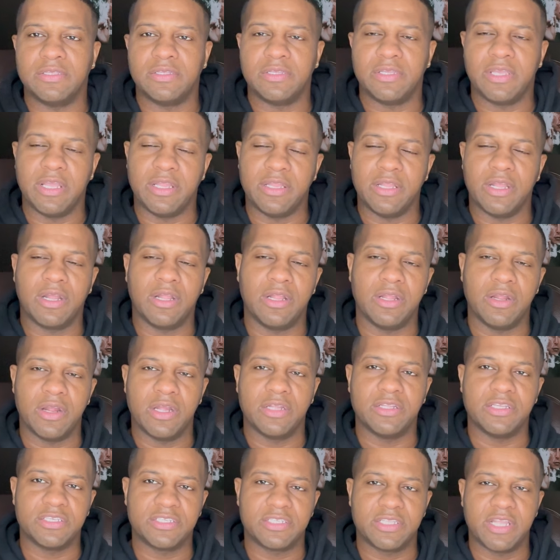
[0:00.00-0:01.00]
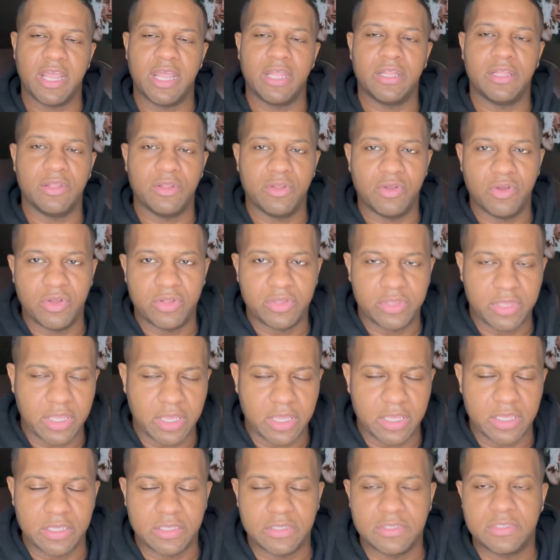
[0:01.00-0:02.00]
getting a clear understanding on
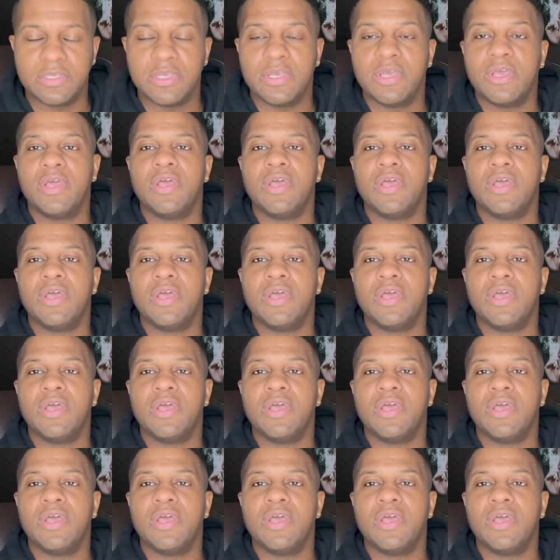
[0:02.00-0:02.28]
things.